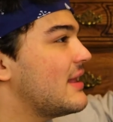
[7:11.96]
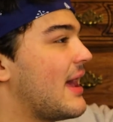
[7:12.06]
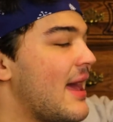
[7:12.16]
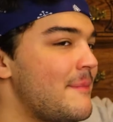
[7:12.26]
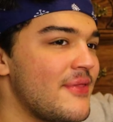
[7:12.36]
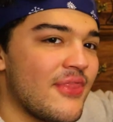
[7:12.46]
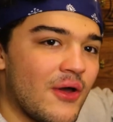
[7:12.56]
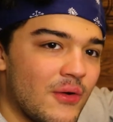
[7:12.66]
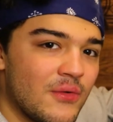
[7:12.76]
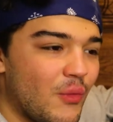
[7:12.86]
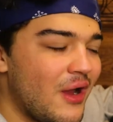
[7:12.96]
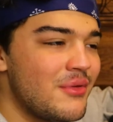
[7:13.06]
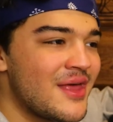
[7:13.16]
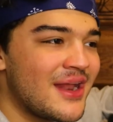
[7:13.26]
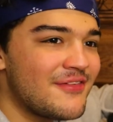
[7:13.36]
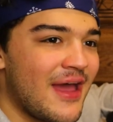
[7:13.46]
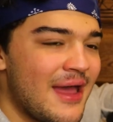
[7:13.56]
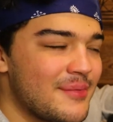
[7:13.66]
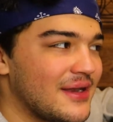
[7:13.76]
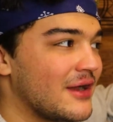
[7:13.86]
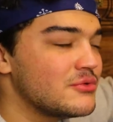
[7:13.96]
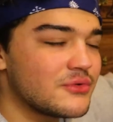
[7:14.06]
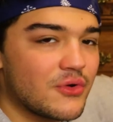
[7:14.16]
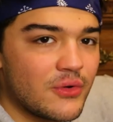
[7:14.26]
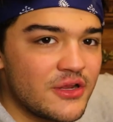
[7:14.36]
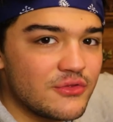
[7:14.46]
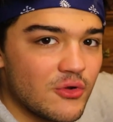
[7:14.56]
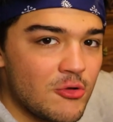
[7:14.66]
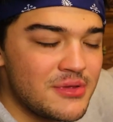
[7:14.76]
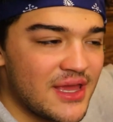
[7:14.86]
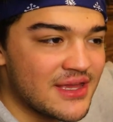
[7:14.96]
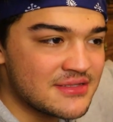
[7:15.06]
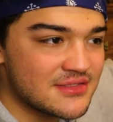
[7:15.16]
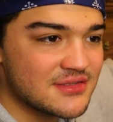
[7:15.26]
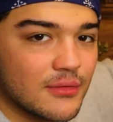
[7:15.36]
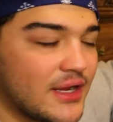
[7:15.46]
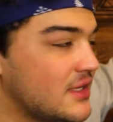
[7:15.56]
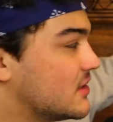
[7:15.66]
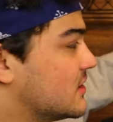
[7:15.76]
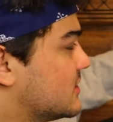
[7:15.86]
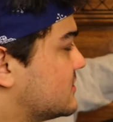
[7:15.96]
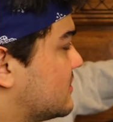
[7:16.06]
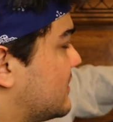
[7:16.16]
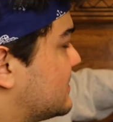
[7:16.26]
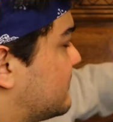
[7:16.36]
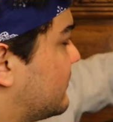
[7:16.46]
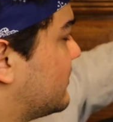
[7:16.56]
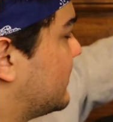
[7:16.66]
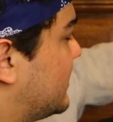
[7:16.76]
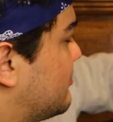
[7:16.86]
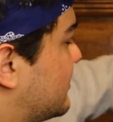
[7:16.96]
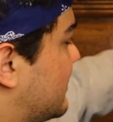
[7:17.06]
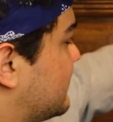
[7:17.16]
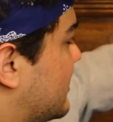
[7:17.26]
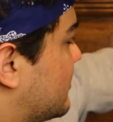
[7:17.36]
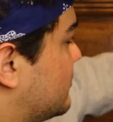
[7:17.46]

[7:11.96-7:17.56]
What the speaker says: that happened though. Why would that have happened? I was recording through OBS, right? So that's for anyone out there